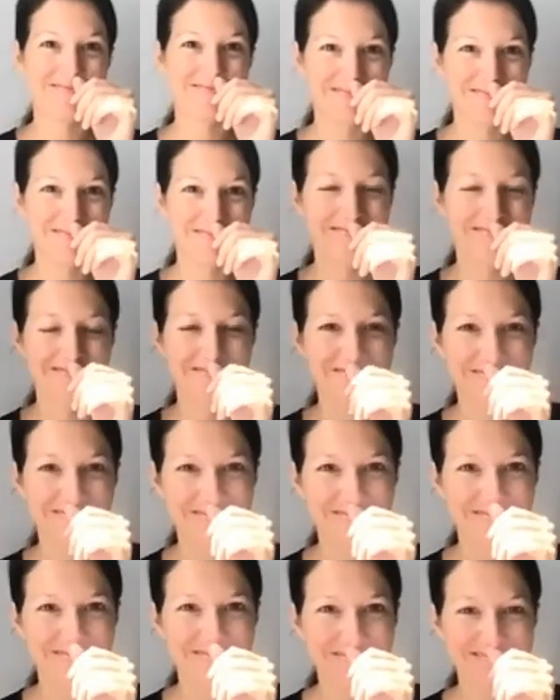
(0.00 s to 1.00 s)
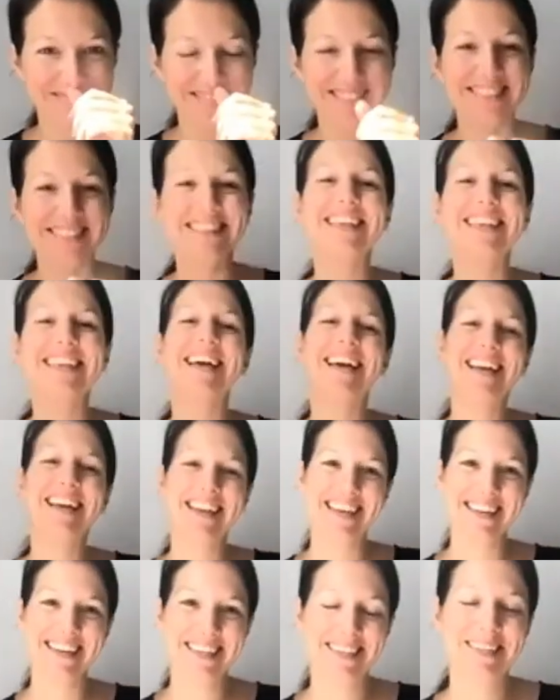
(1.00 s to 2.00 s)

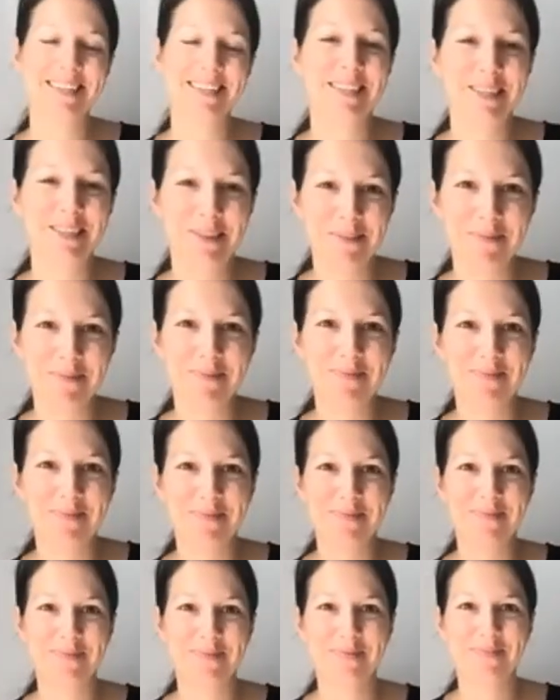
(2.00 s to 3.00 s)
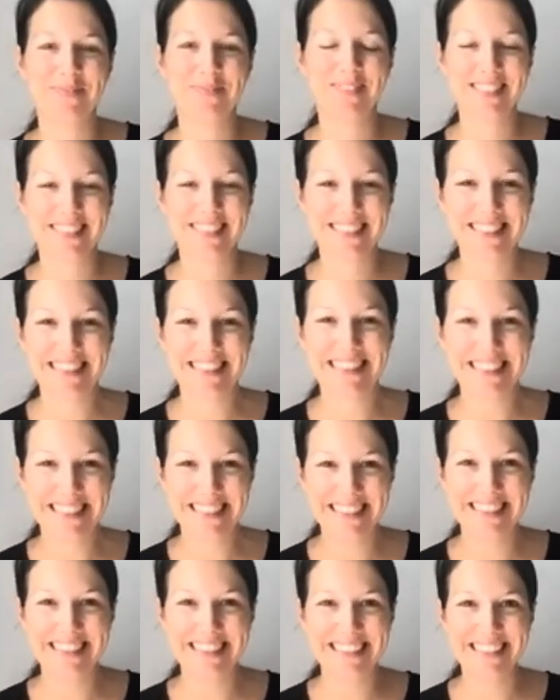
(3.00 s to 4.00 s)

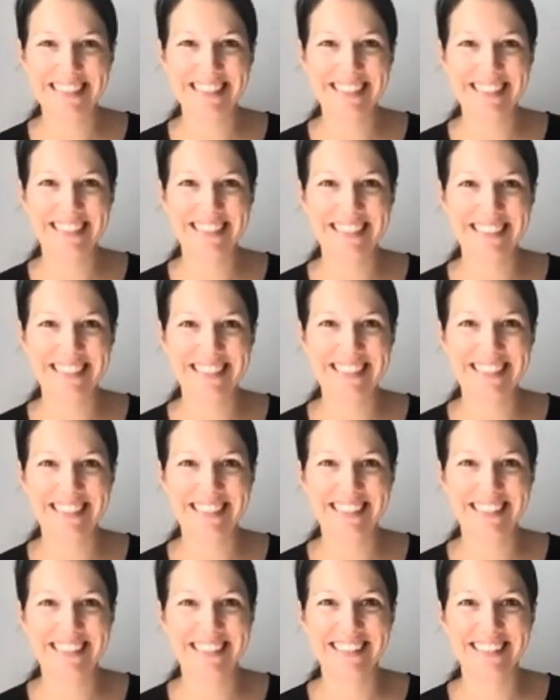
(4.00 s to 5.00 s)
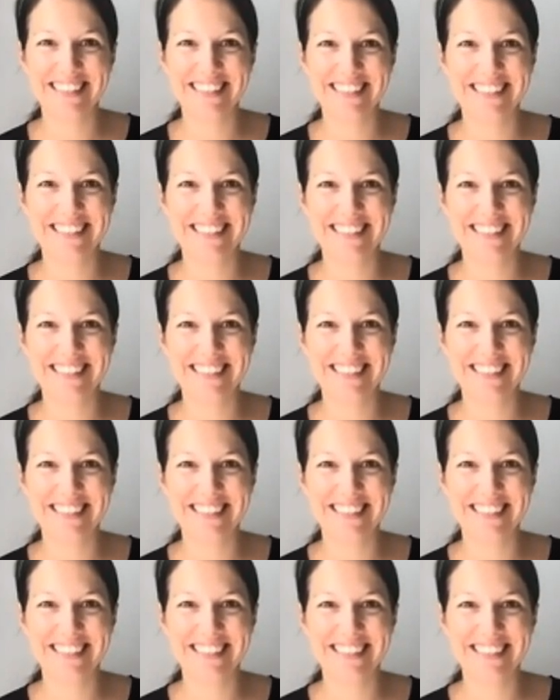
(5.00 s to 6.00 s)

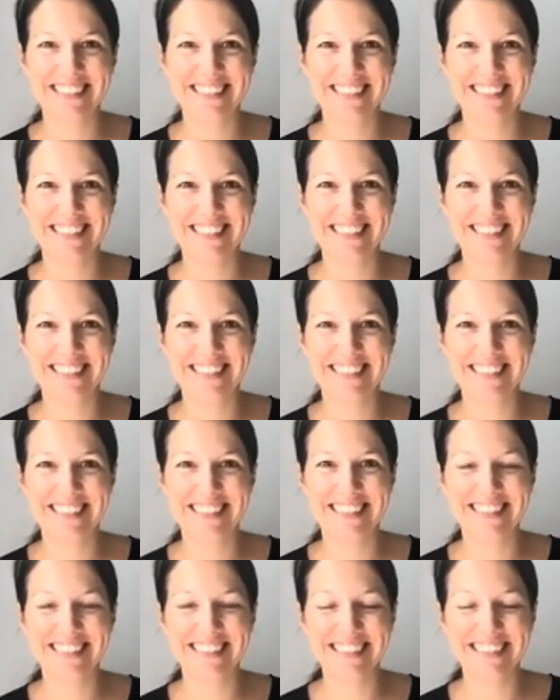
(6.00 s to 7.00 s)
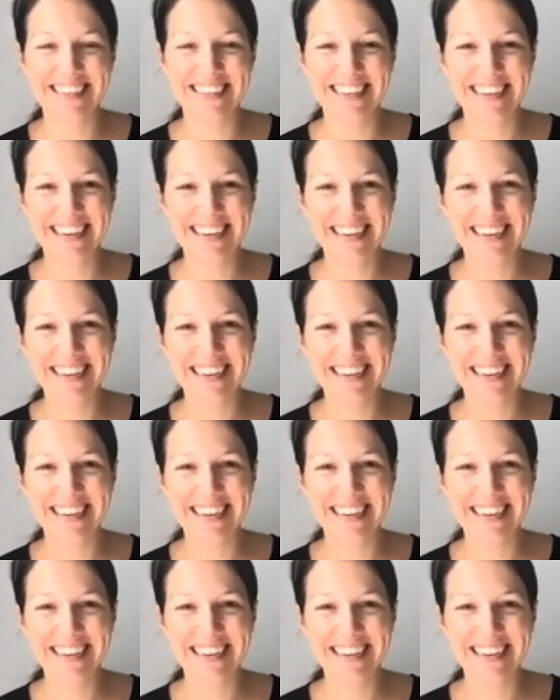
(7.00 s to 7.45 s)
[no speech]